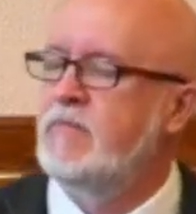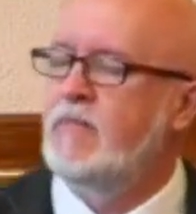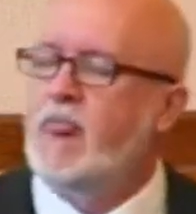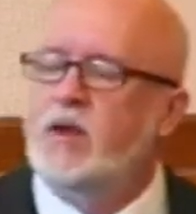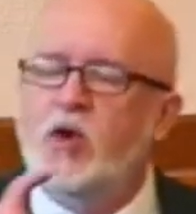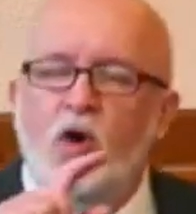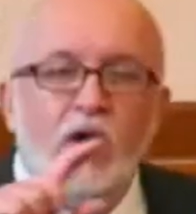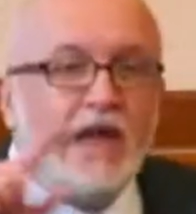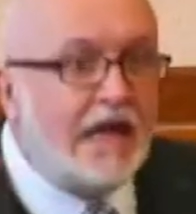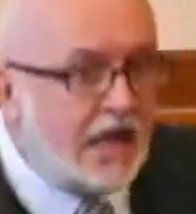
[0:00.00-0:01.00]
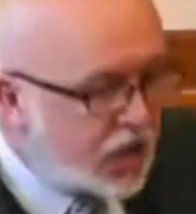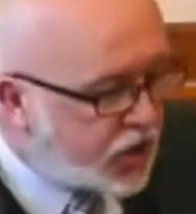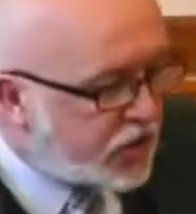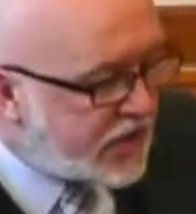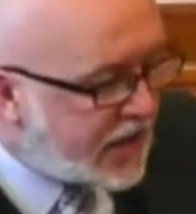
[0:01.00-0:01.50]
no ear
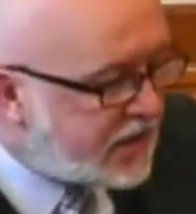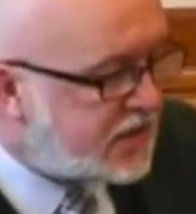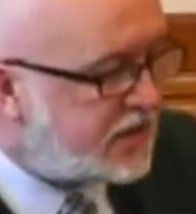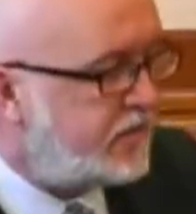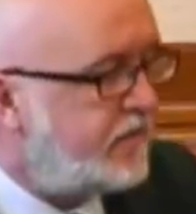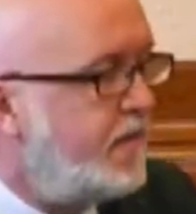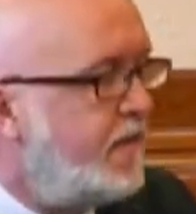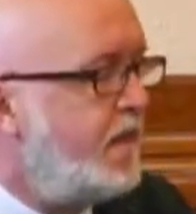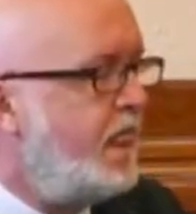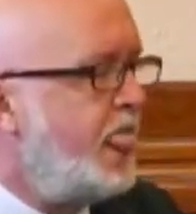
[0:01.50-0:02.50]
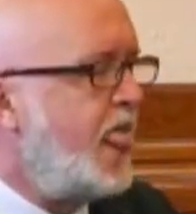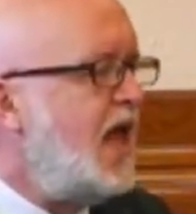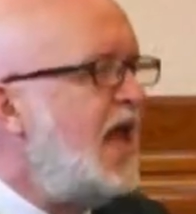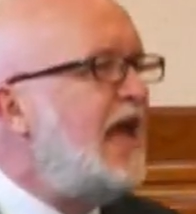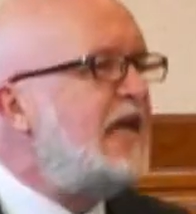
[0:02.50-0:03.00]
heard it.
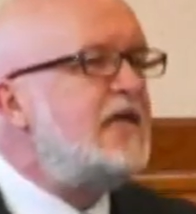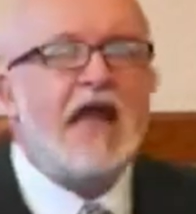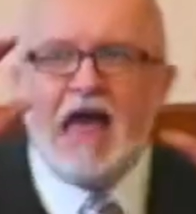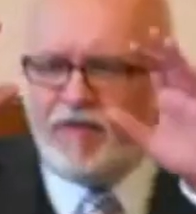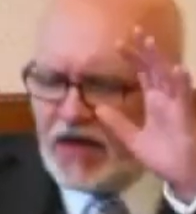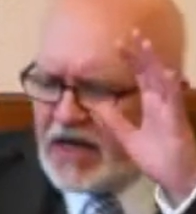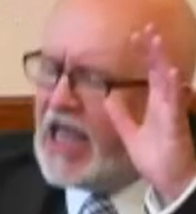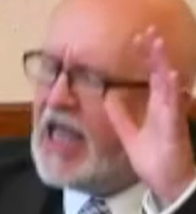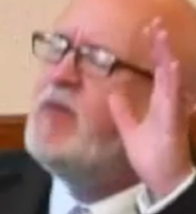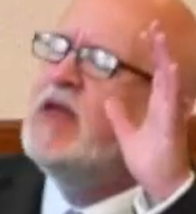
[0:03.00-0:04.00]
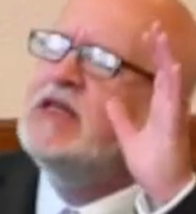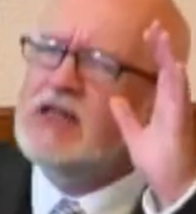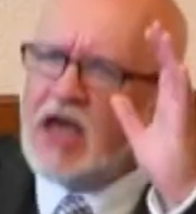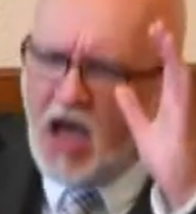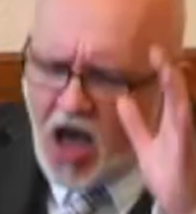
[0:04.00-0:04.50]
It never came into
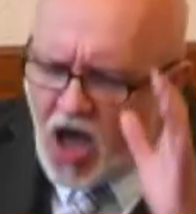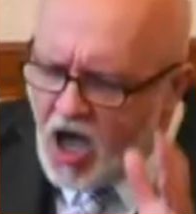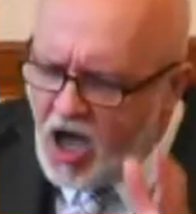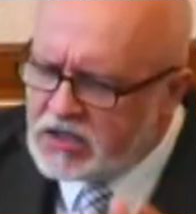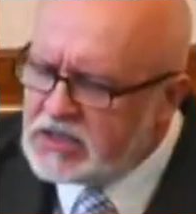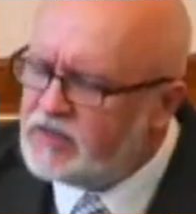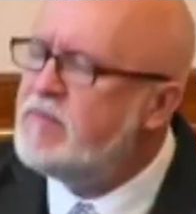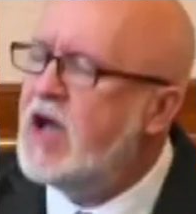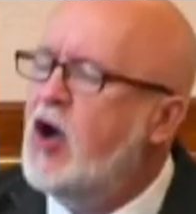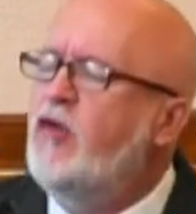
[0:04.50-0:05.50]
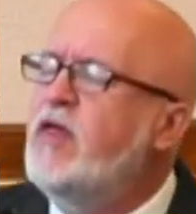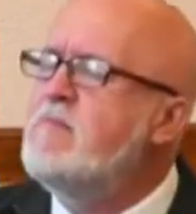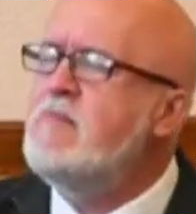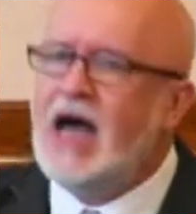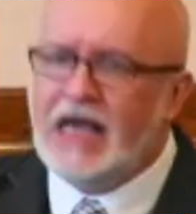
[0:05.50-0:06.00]
the heart of or the
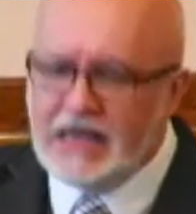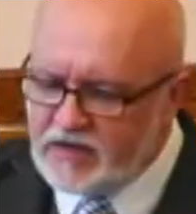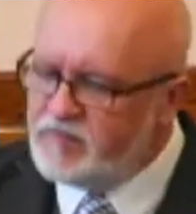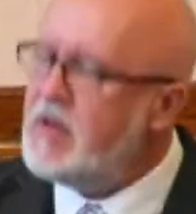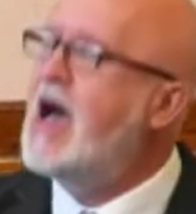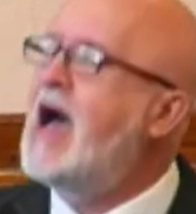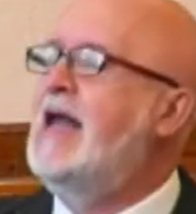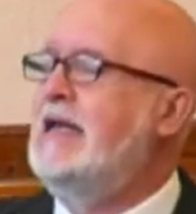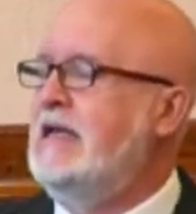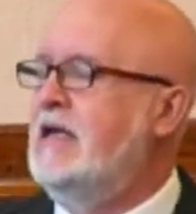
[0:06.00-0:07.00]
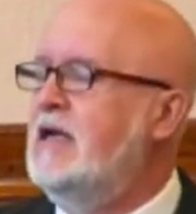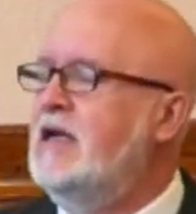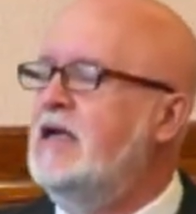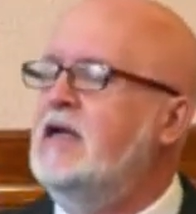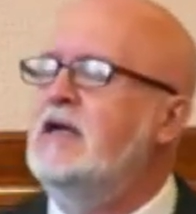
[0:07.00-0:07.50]
mind of man
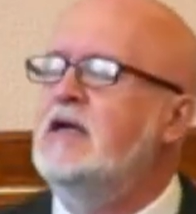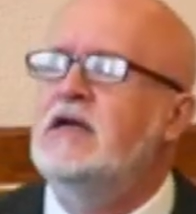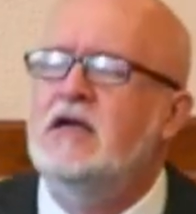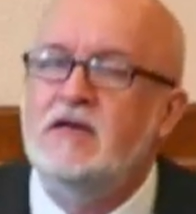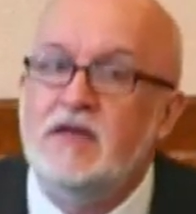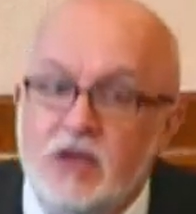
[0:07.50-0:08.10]
that